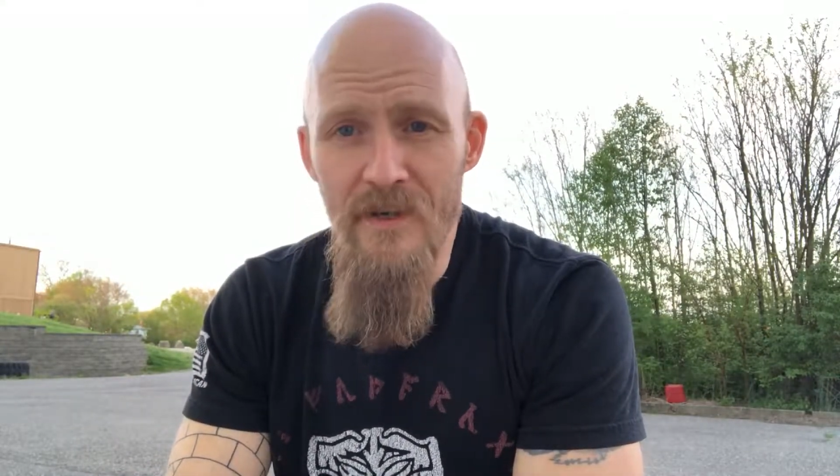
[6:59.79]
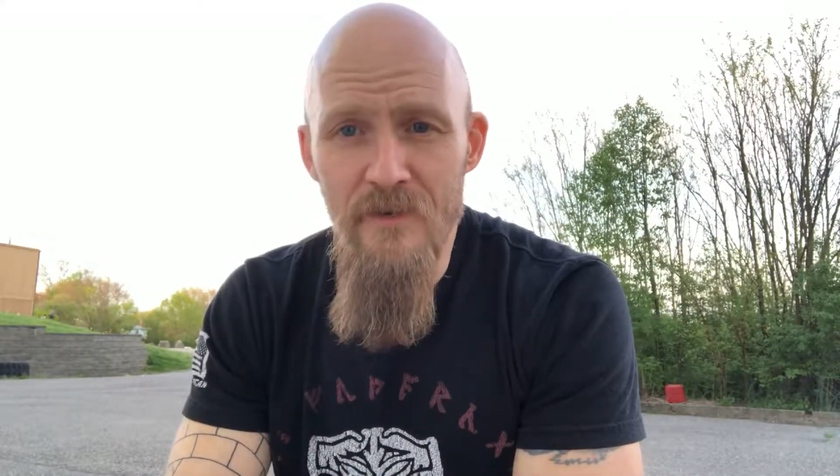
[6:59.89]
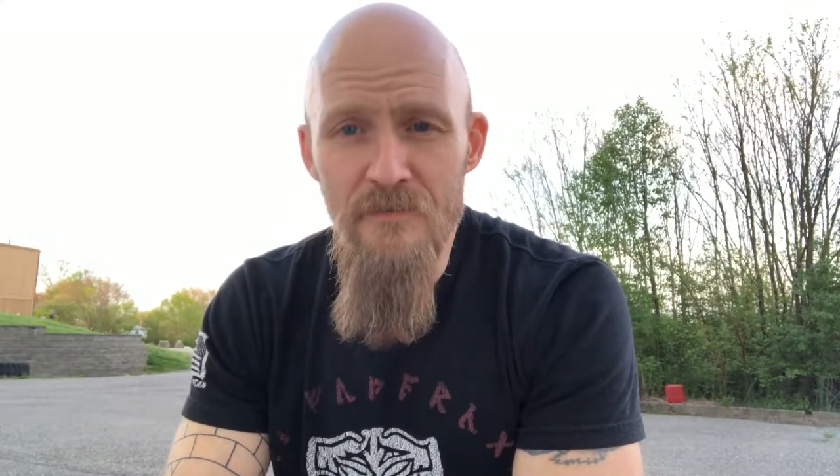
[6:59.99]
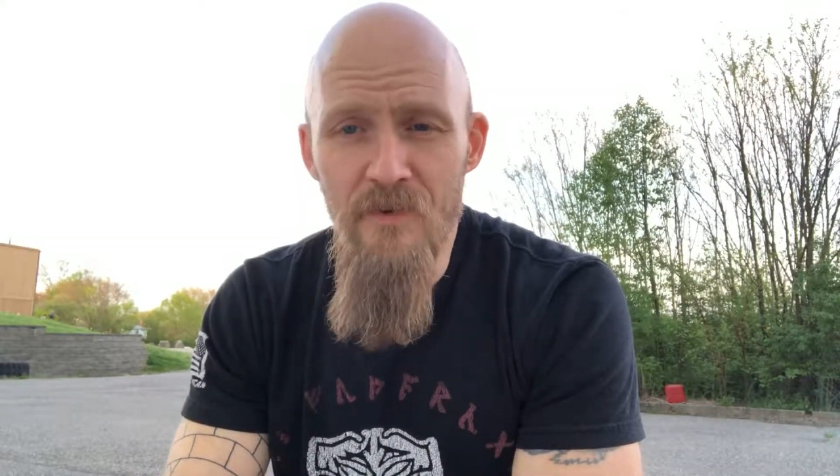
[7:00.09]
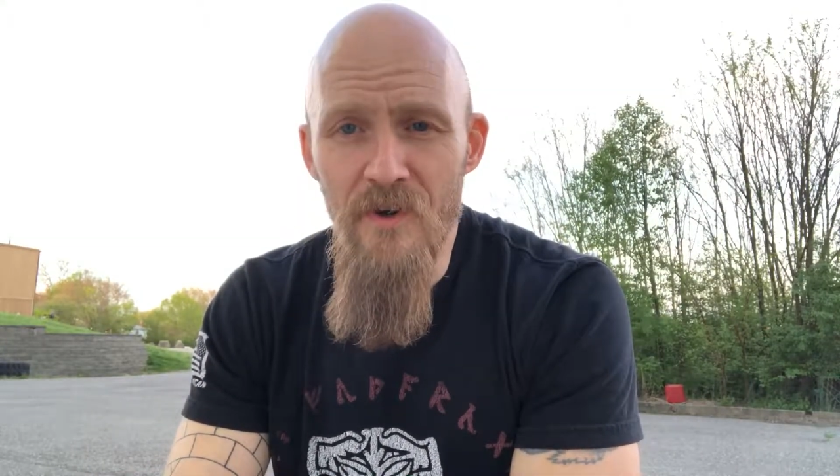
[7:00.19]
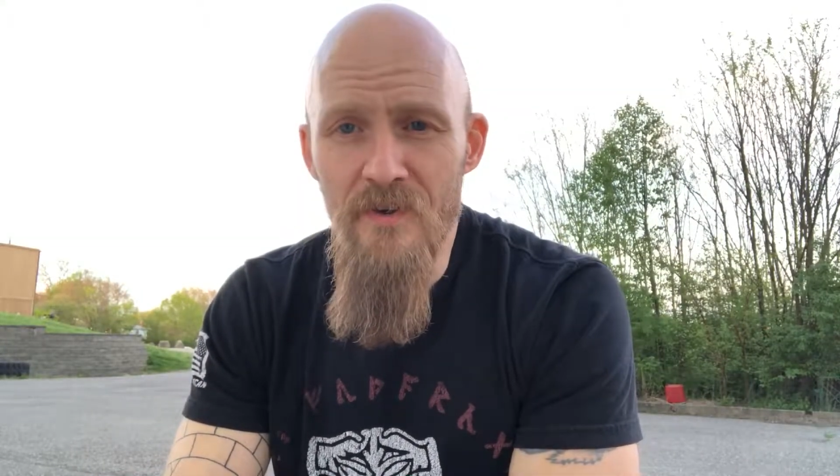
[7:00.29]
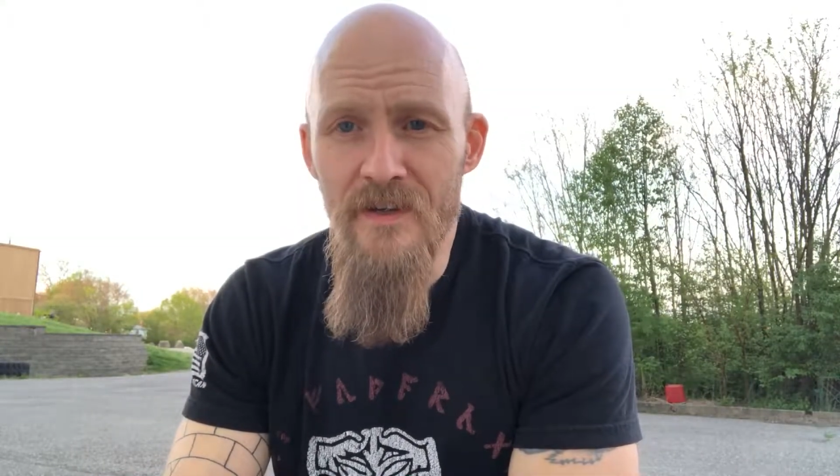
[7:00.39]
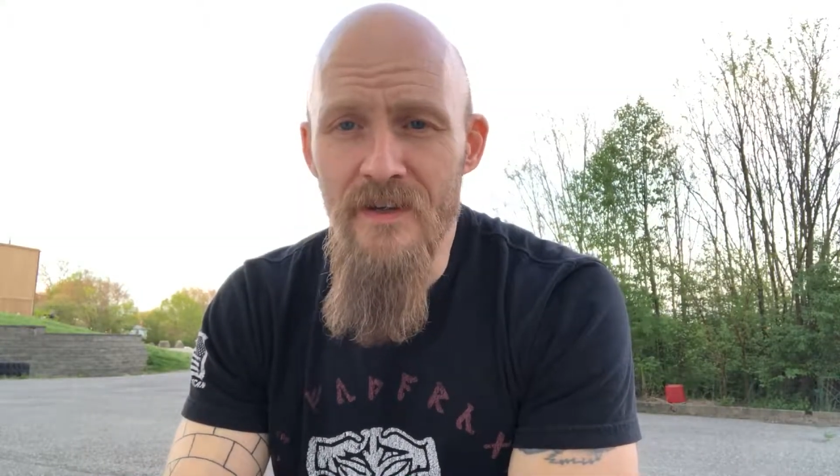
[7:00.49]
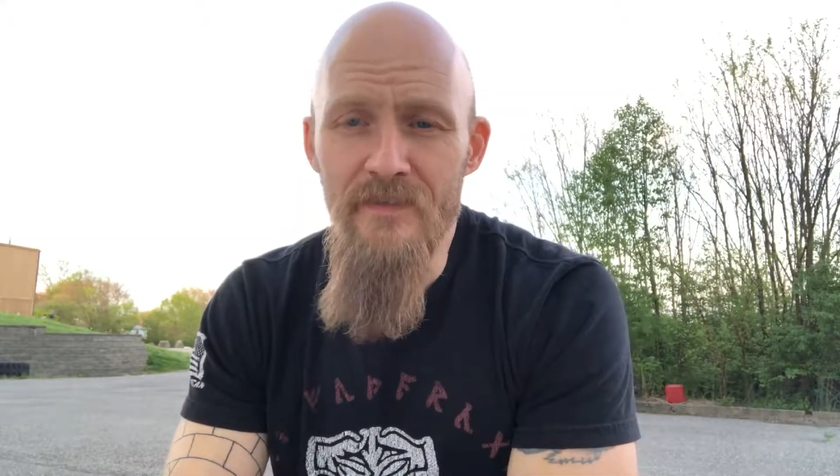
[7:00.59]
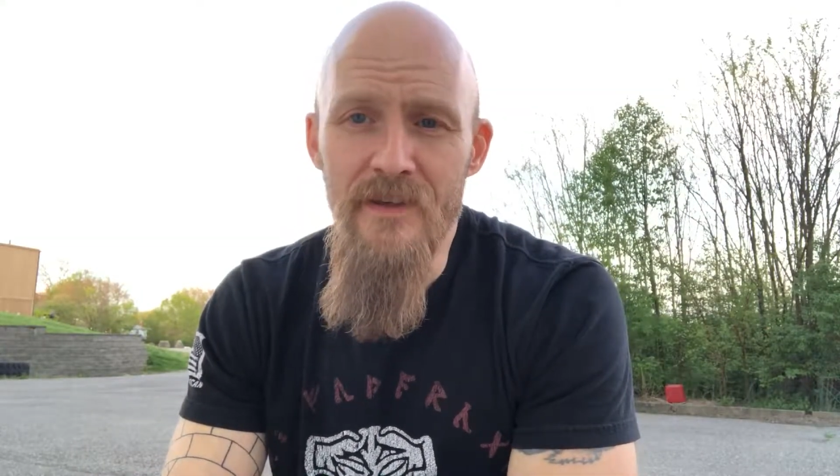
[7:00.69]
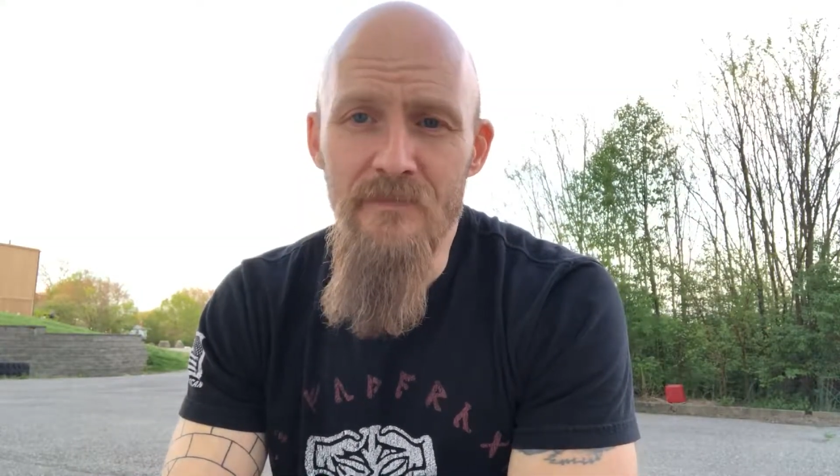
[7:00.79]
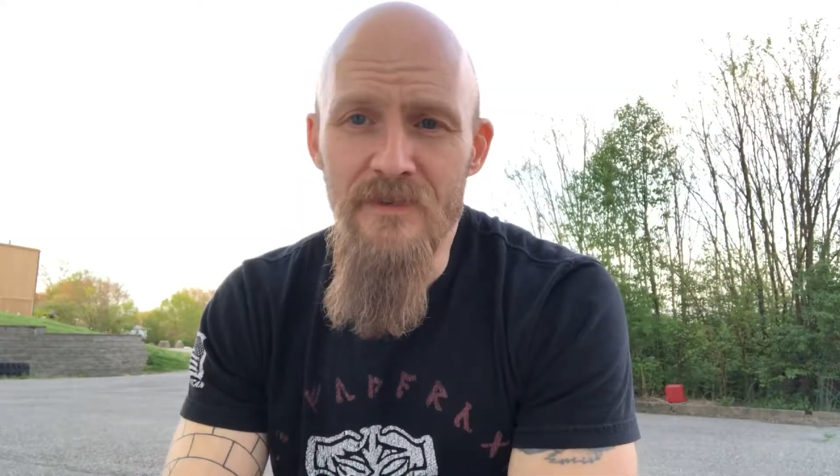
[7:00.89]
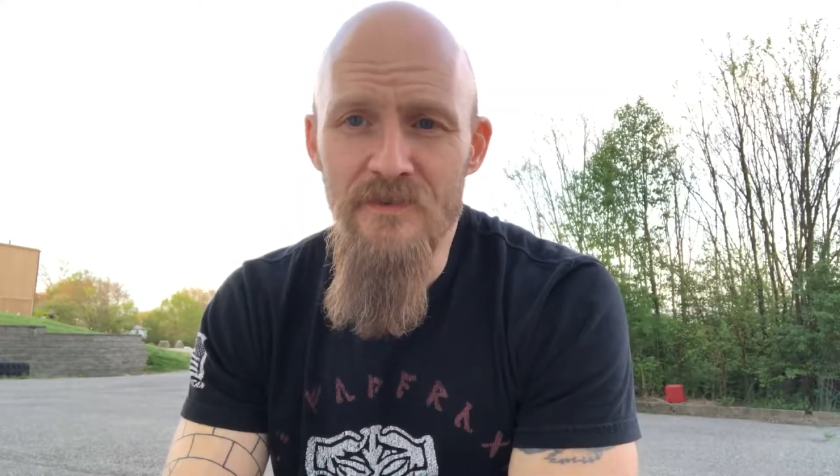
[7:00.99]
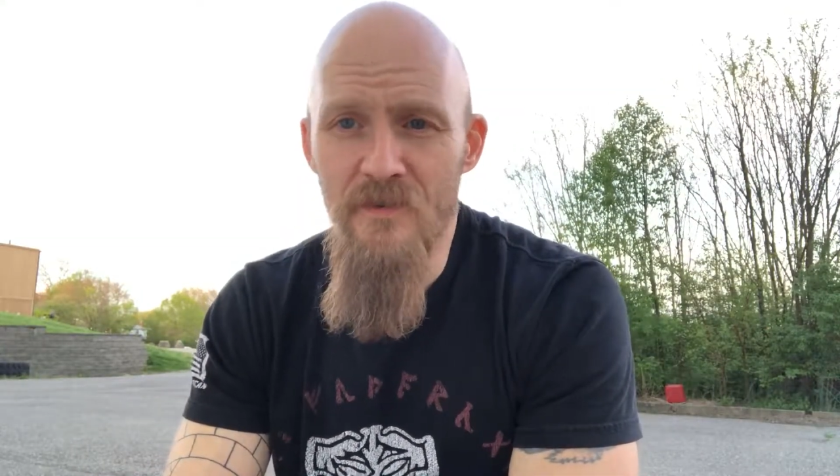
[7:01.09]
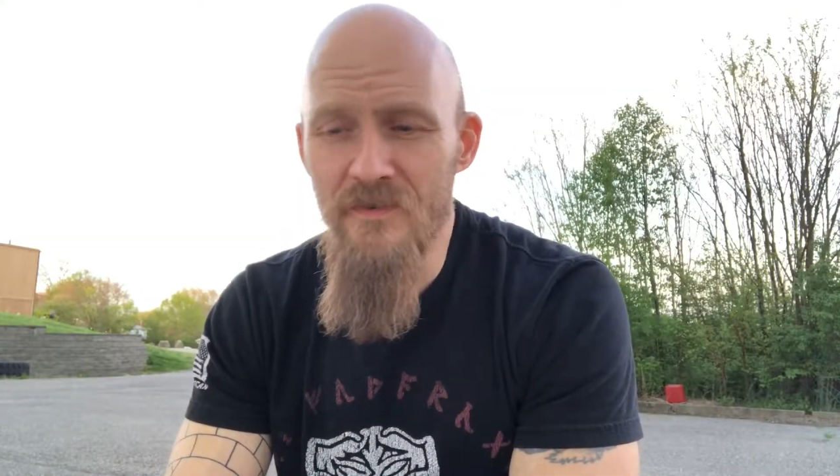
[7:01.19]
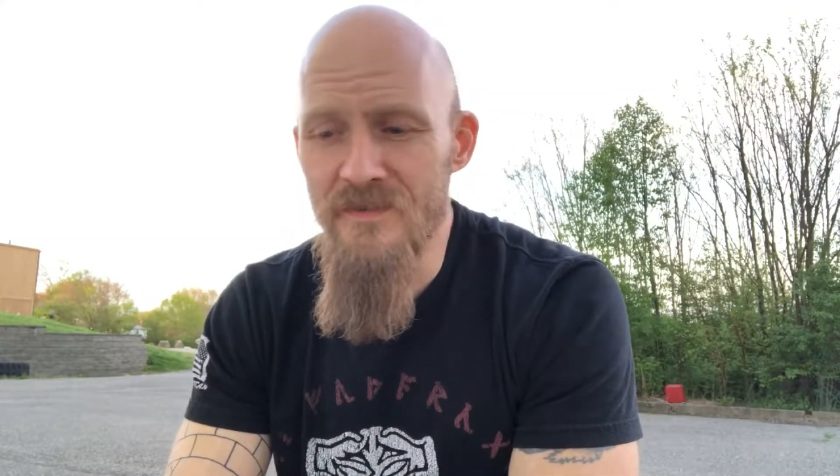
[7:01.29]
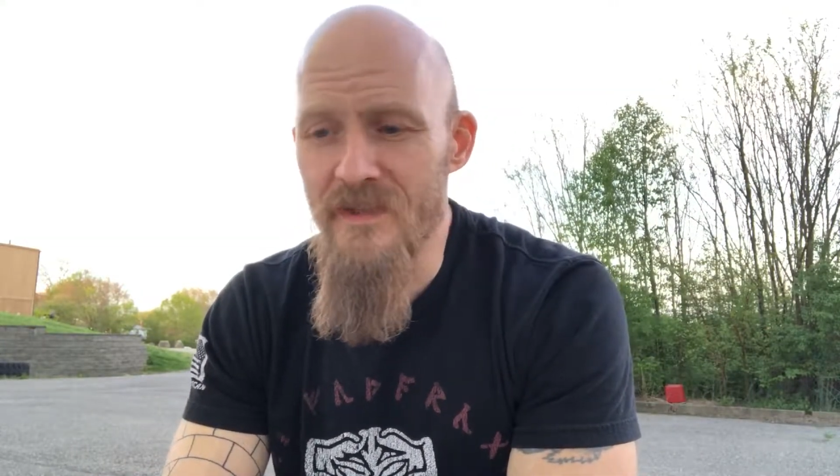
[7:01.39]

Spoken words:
nose broken, I've had my shoulder